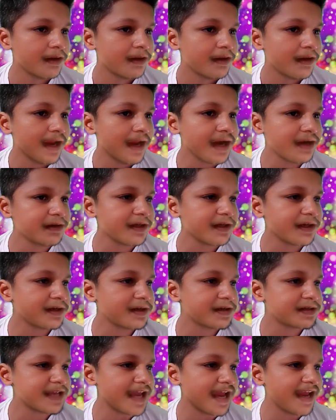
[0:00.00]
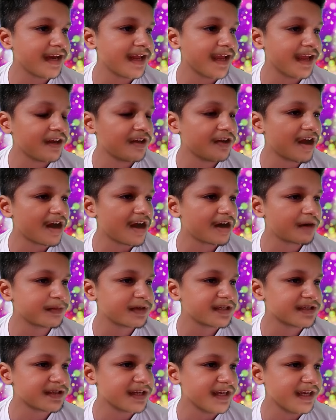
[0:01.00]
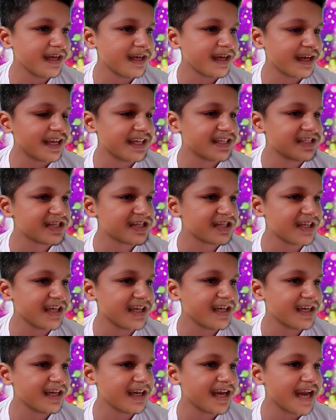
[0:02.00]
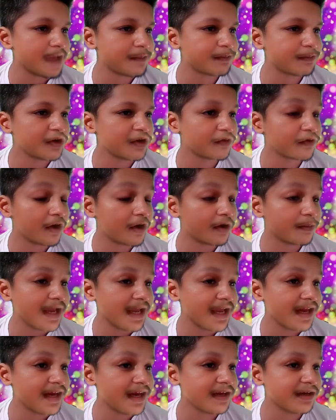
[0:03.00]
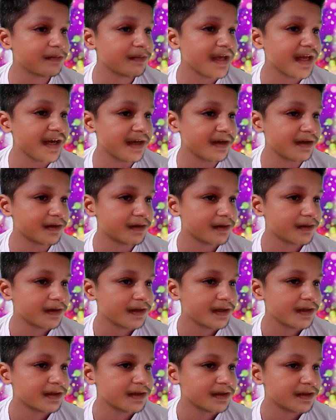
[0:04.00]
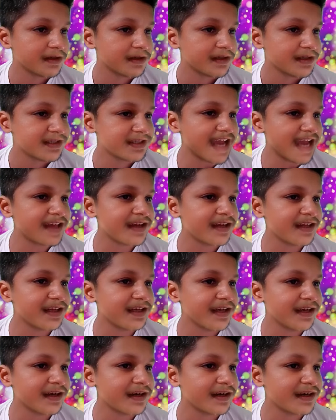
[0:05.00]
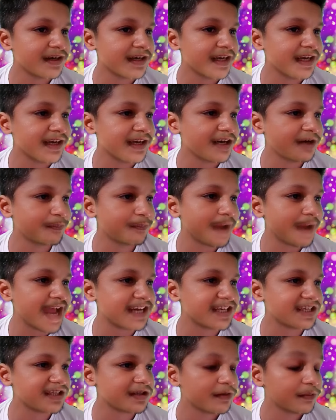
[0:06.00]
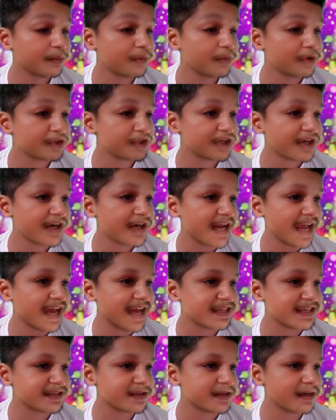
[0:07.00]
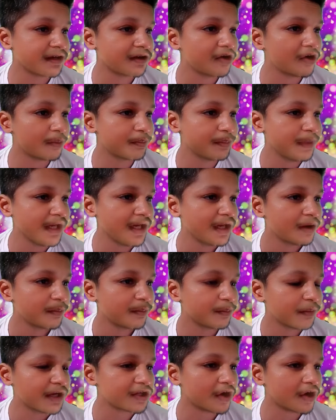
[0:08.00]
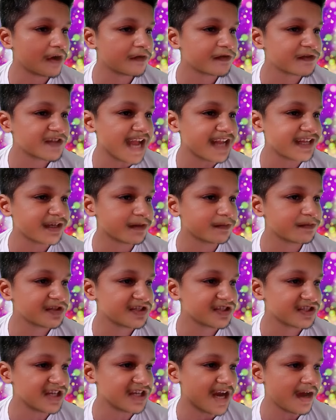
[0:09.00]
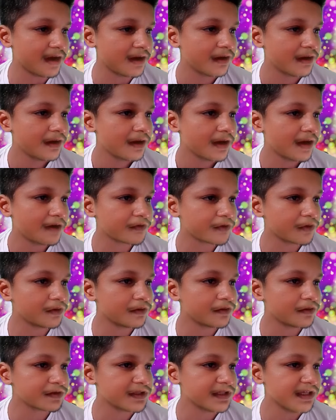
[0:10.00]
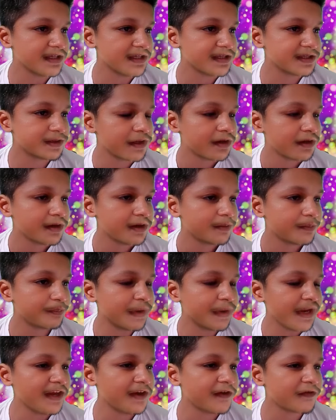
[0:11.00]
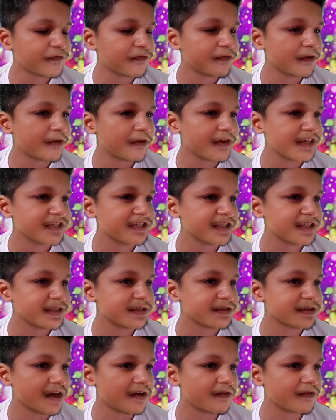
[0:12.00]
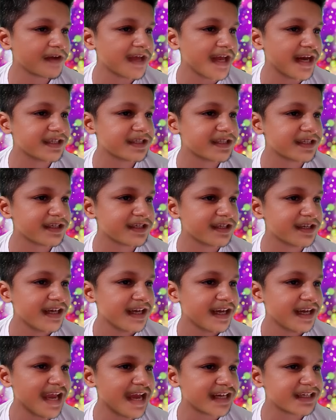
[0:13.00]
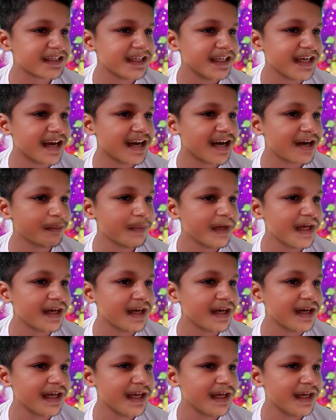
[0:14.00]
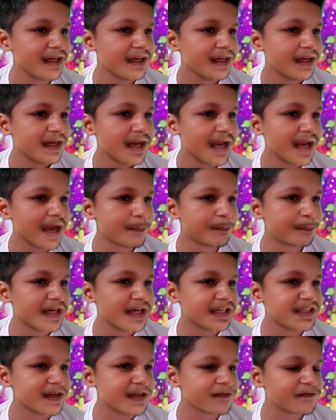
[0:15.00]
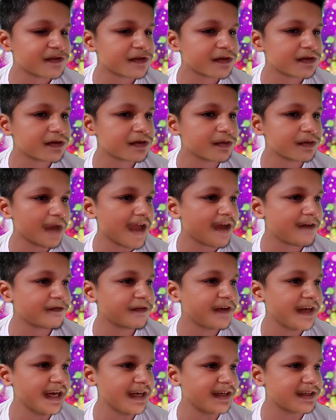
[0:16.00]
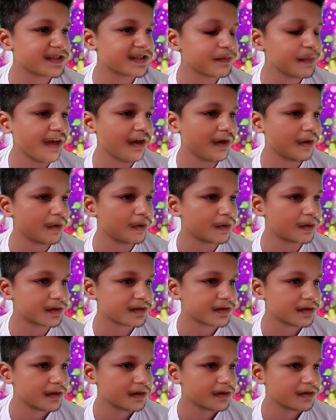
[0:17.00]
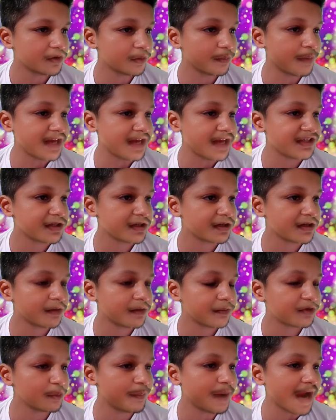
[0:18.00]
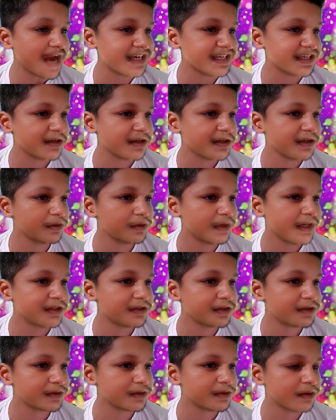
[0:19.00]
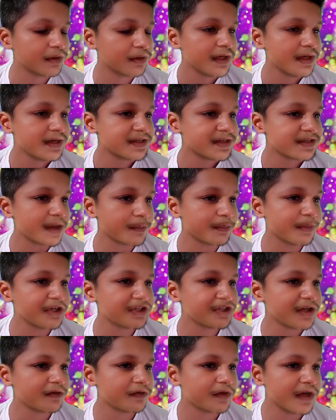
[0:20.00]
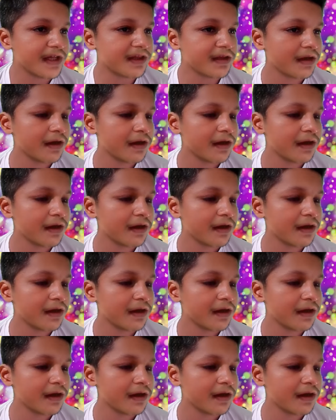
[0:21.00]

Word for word: And there's an enormously entertaining cameo from Helen Mirren, channeling her inner Pat Butcher as the gobby mother of Statham's Shaw. Of course, these brief flourishes of character acting are merely aperitifs to a main course, to, banter, to batter you into submission with